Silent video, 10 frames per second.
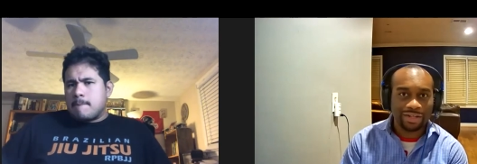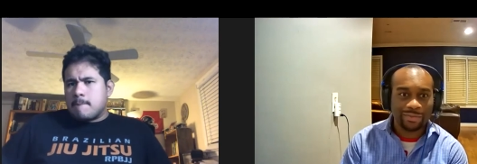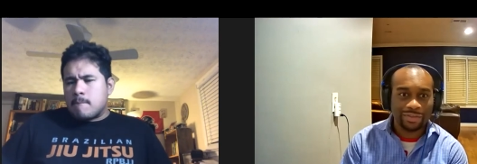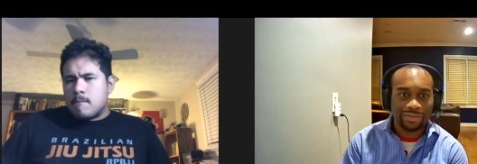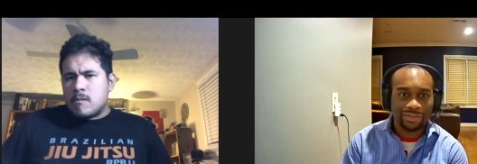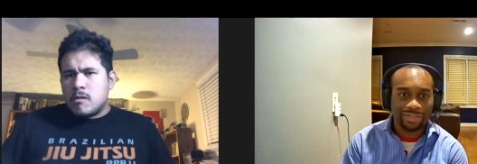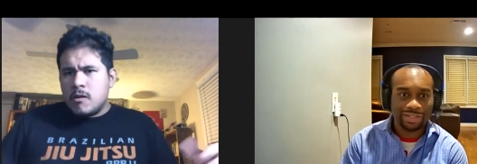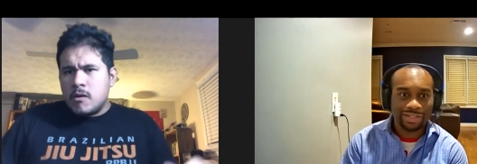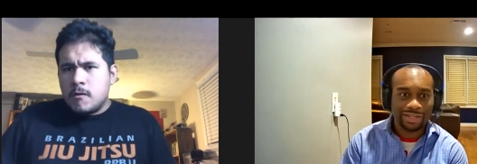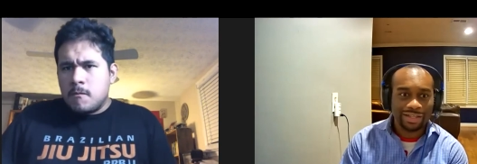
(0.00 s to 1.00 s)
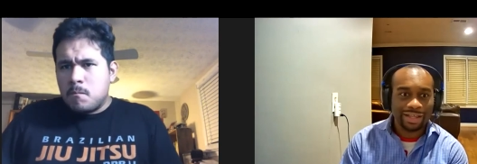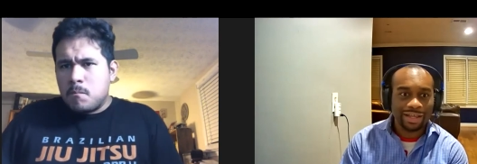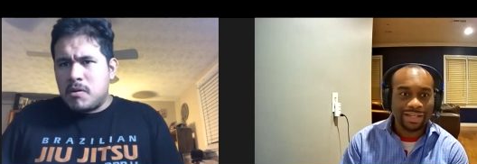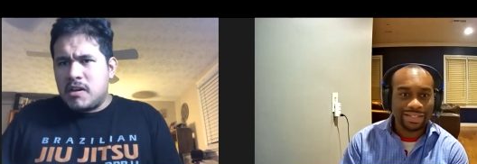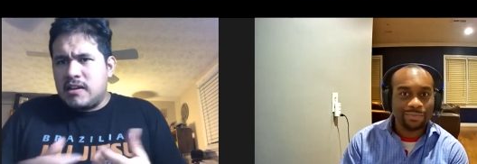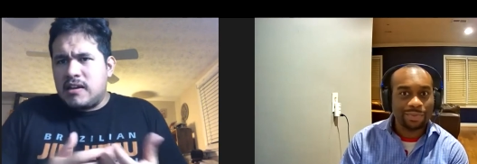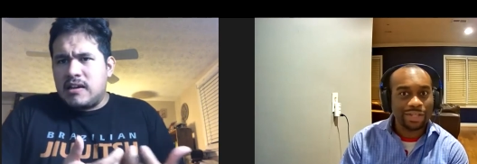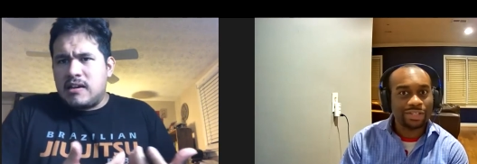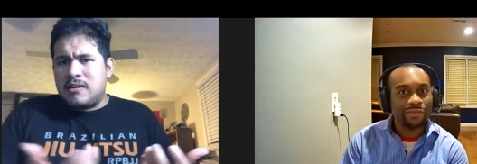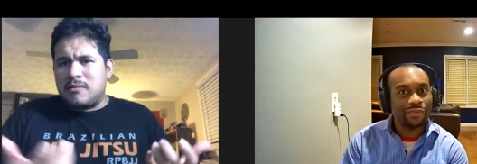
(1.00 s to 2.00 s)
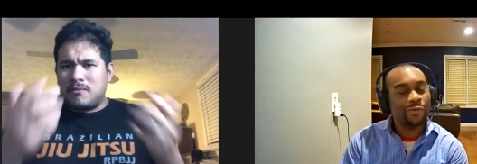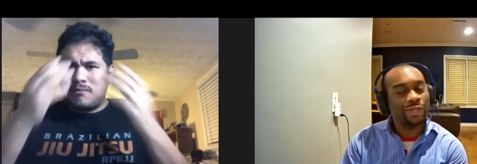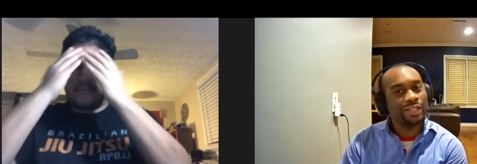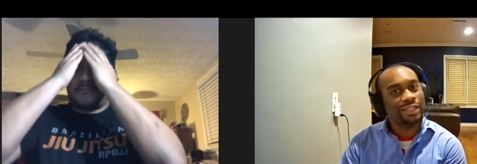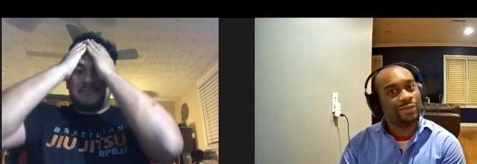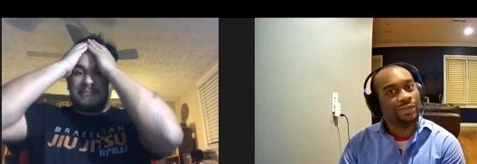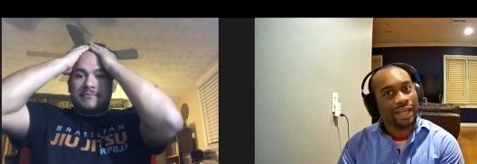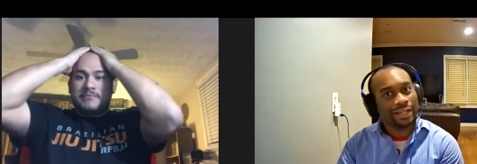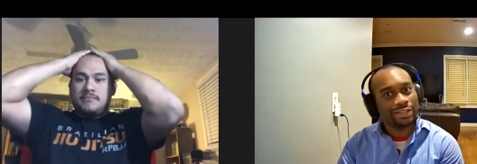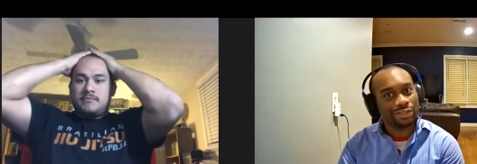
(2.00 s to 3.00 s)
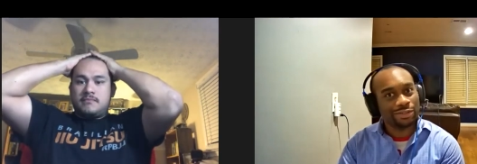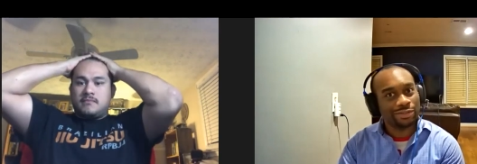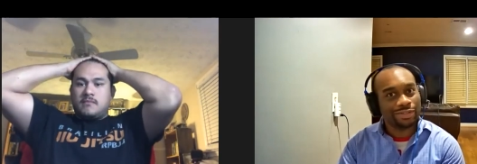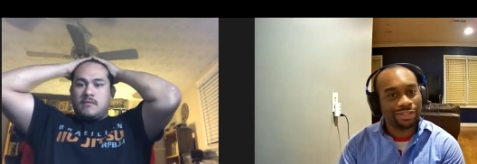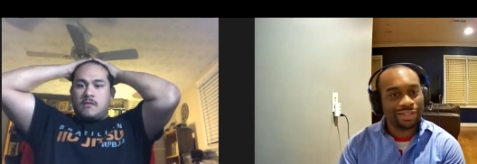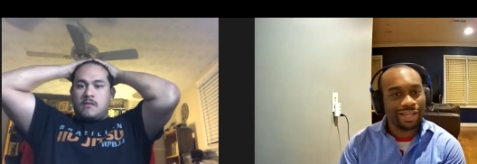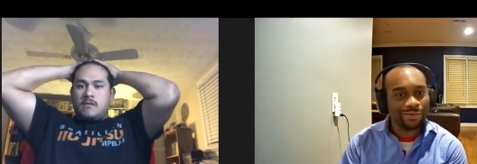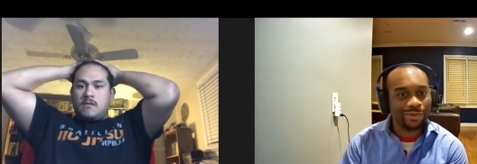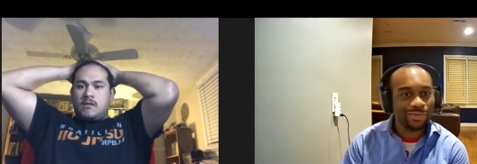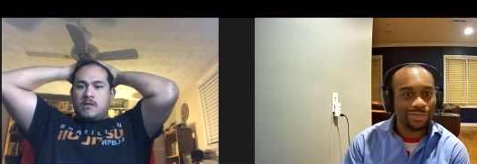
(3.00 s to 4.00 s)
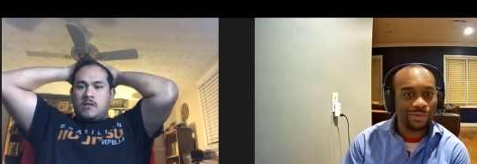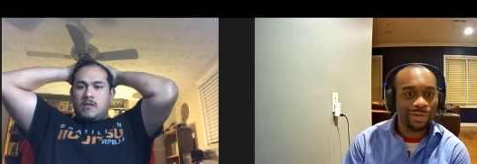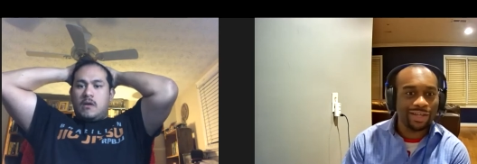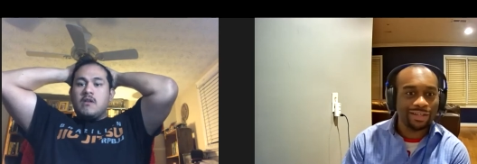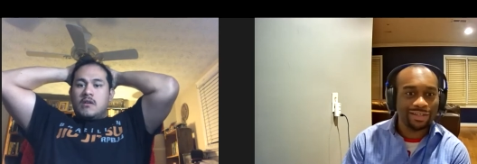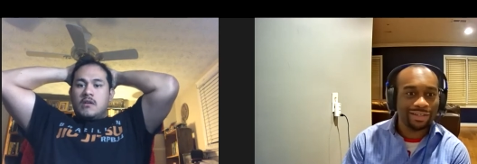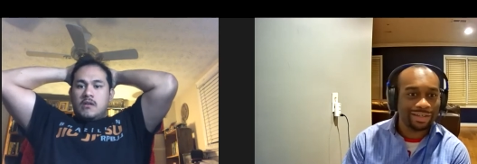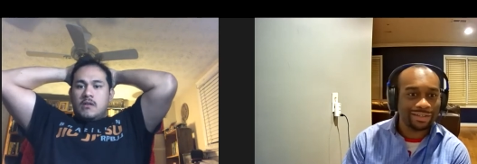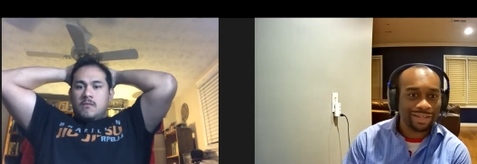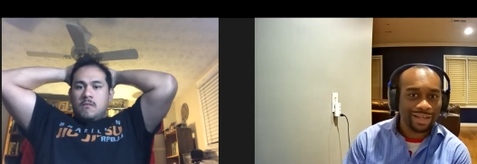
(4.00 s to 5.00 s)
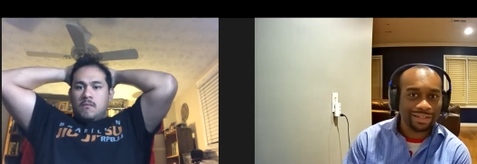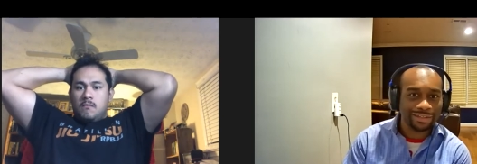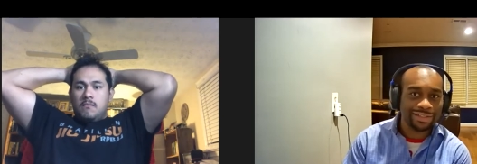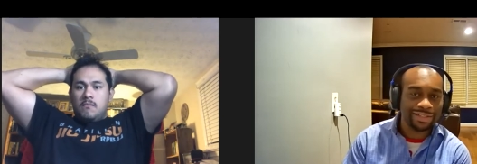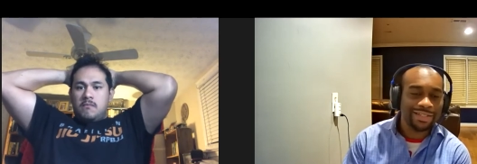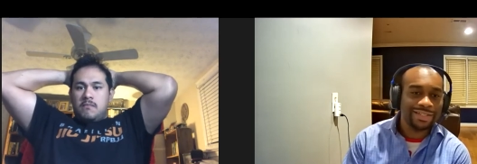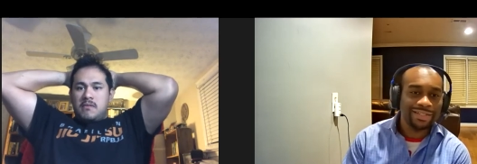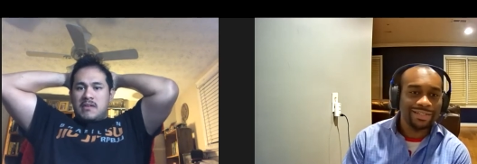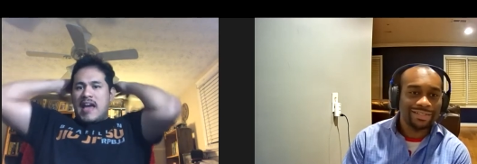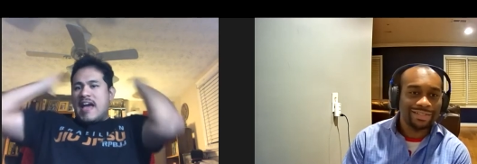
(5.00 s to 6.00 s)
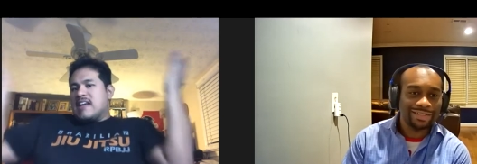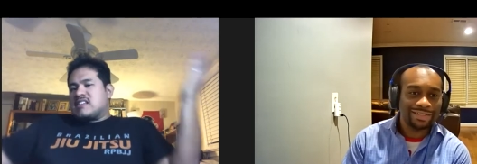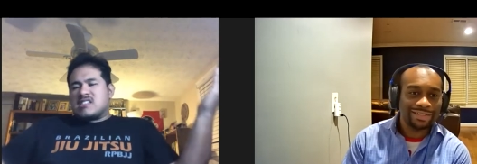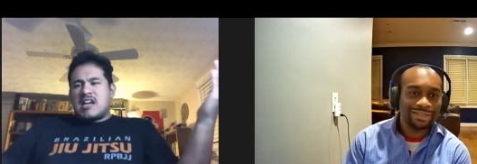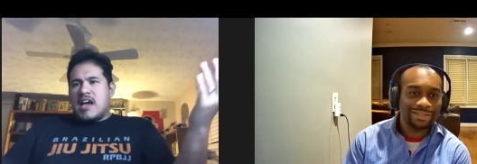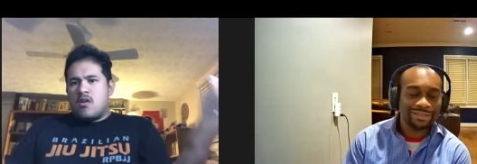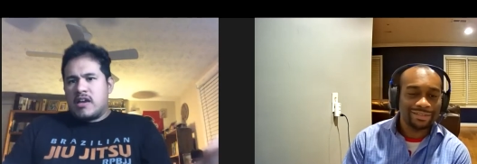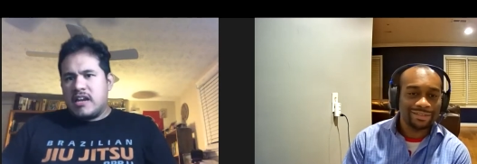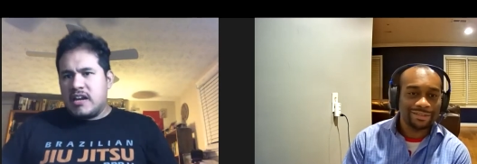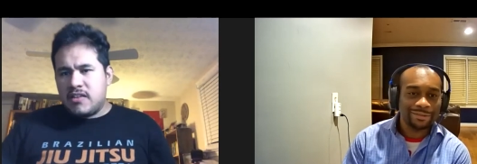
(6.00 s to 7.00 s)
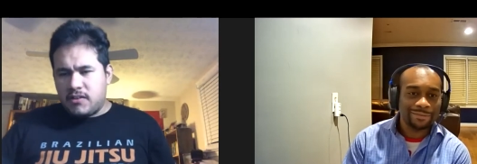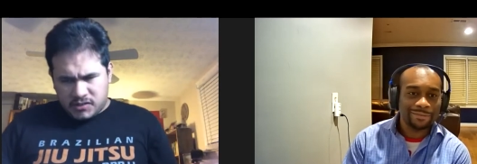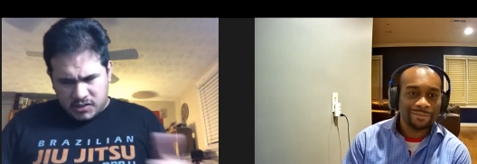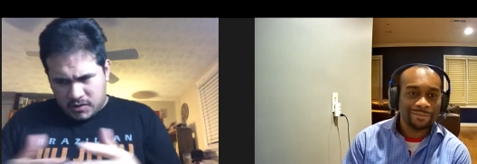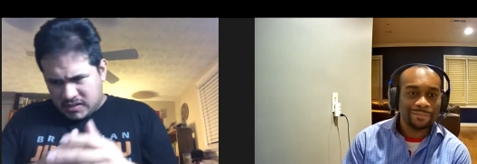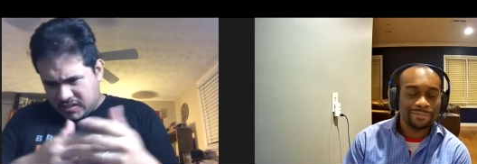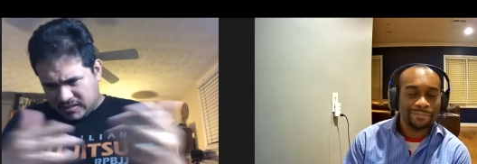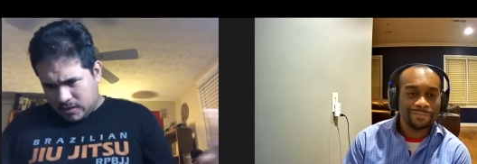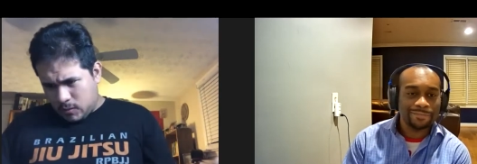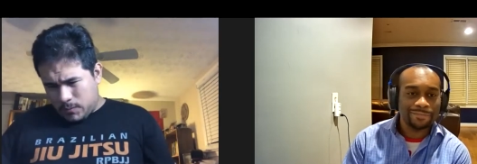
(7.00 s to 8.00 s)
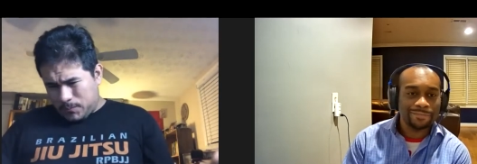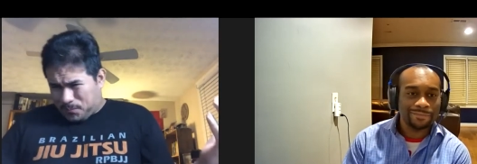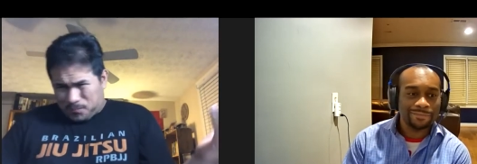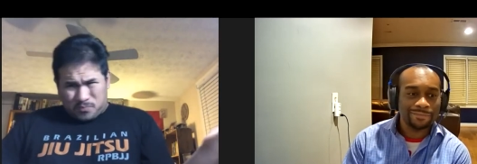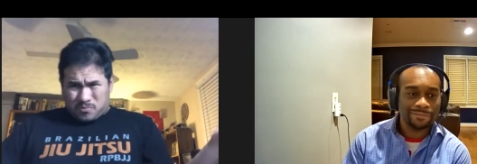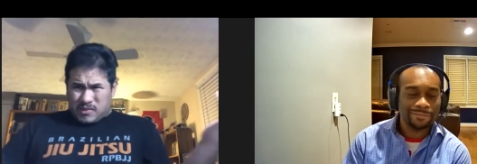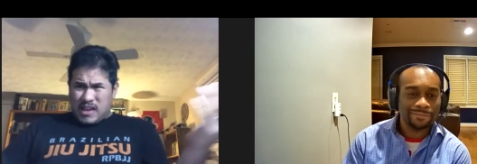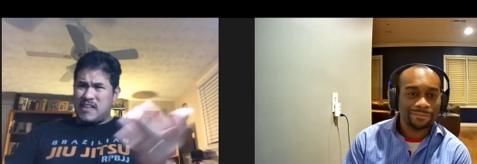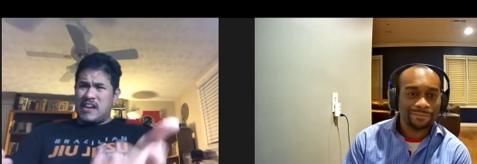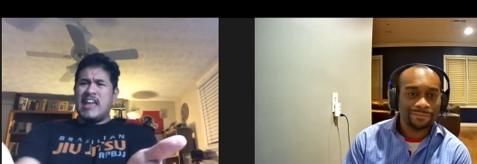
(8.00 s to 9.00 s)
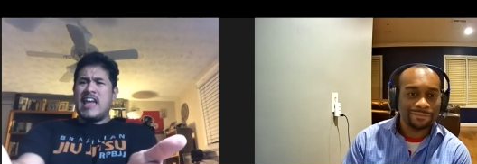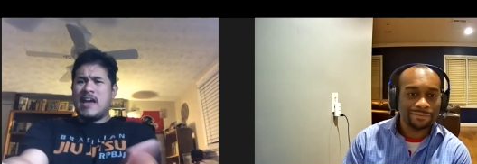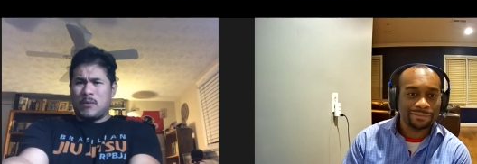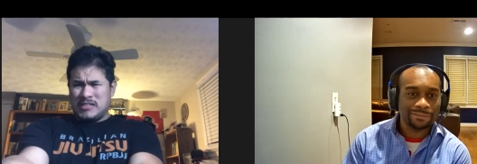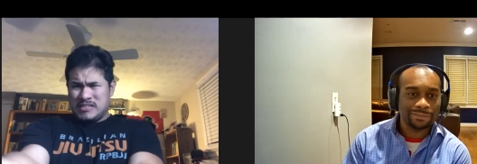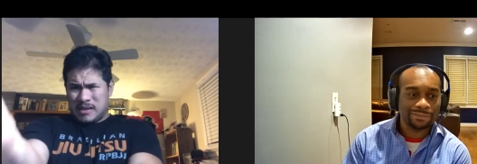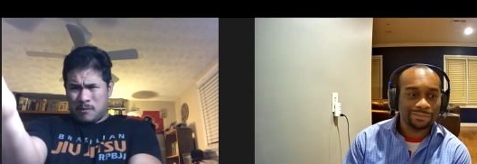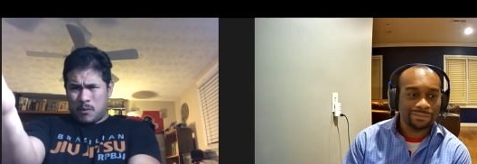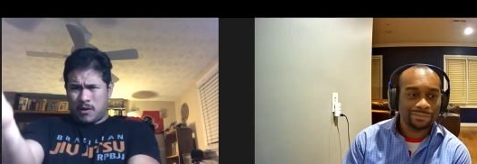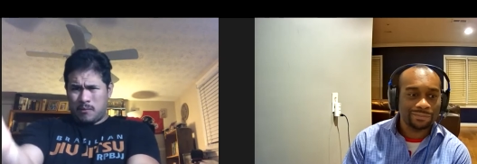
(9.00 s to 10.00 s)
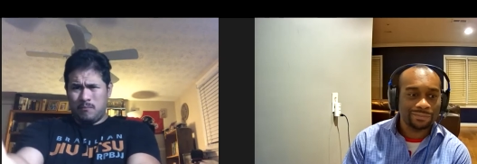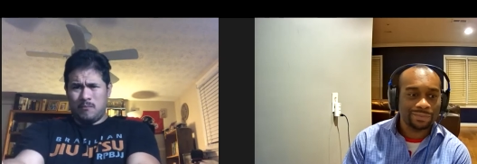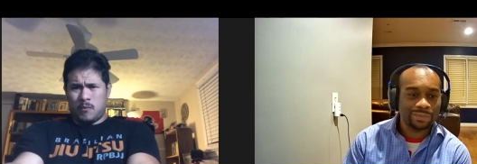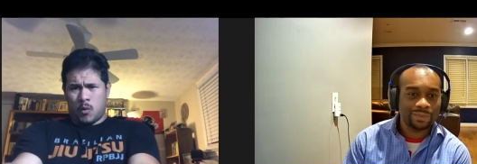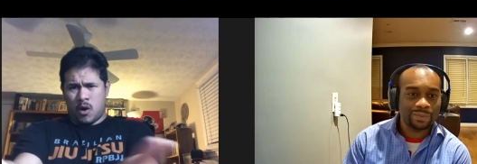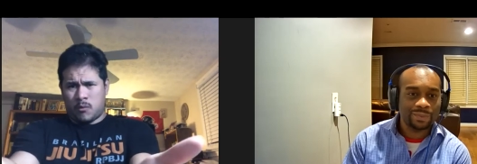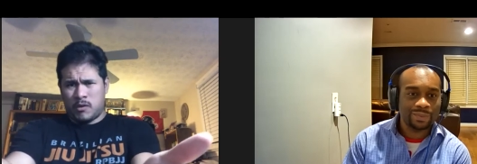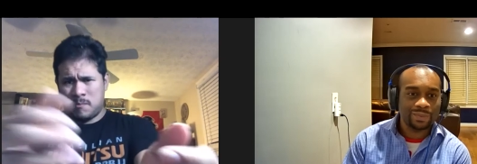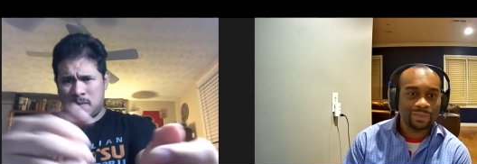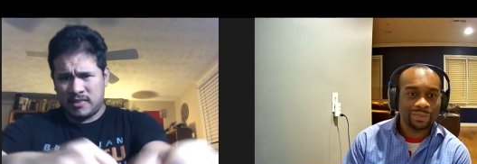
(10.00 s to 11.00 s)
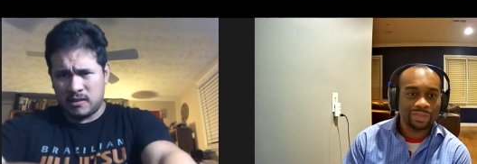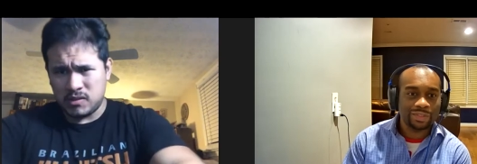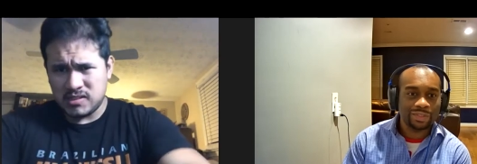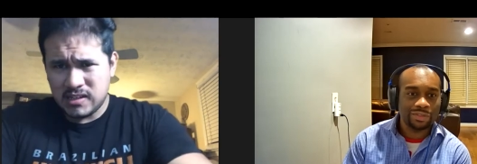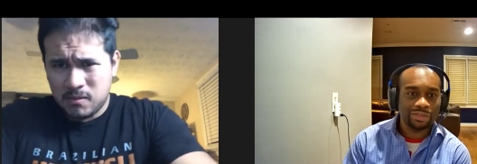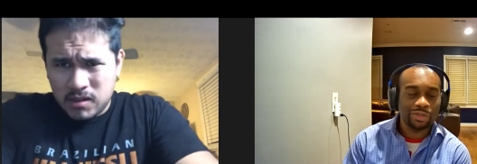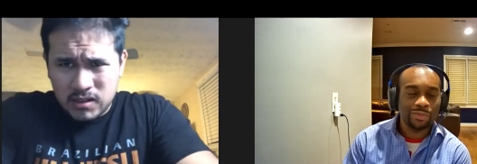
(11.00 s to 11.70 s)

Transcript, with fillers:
Speaker 1: Panthers? Like, is but, it based off of what he did at LSU that you guys want him so bad? Like, I don't get it.
Speaker 2: Yeah, I just I don't get it either. So it's just like, and then he had what's his name to work with back then? What's his name? Joe um,